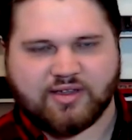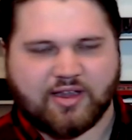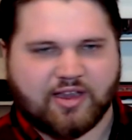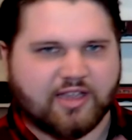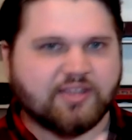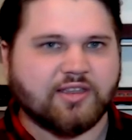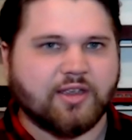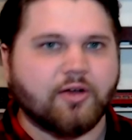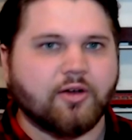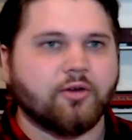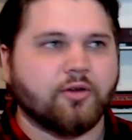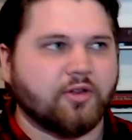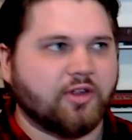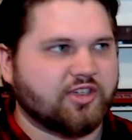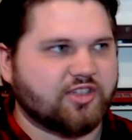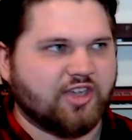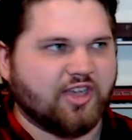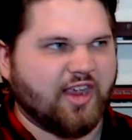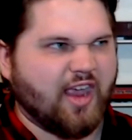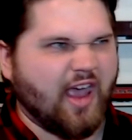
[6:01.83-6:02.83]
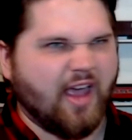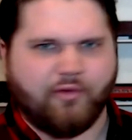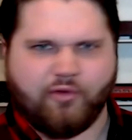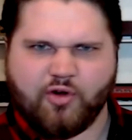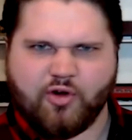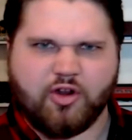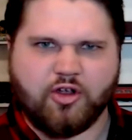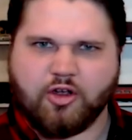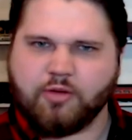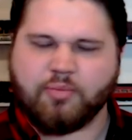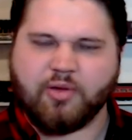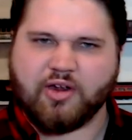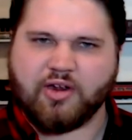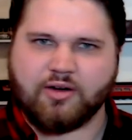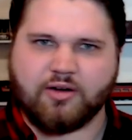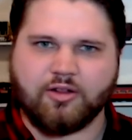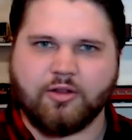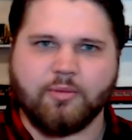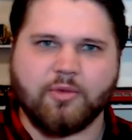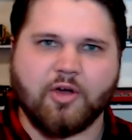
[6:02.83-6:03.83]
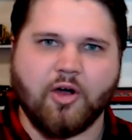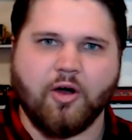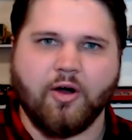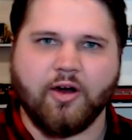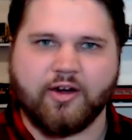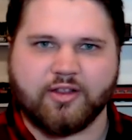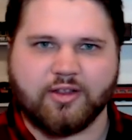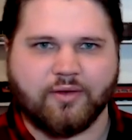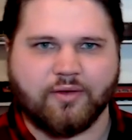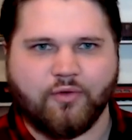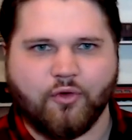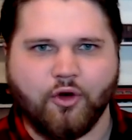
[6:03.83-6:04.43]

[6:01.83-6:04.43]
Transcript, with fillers: Like, it's literally just like every good Pendulum card in the